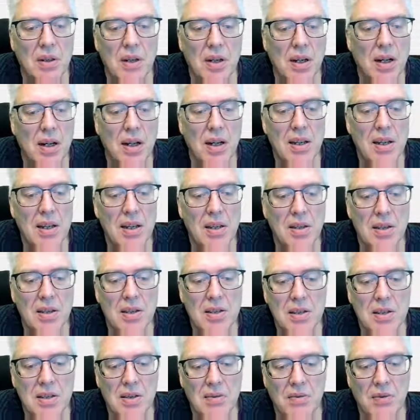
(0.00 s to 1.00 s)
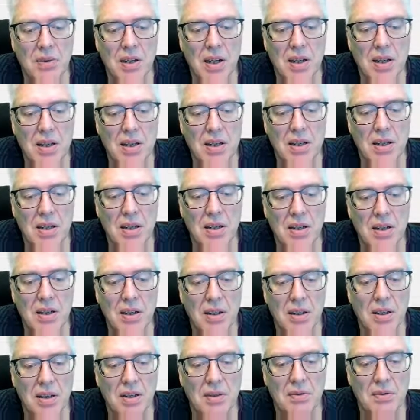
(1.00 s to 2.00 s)
high, it's fine, and I
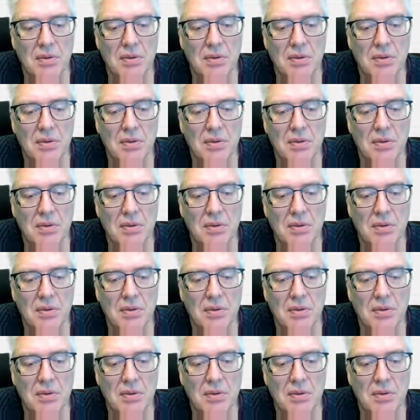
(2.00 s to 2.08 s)
can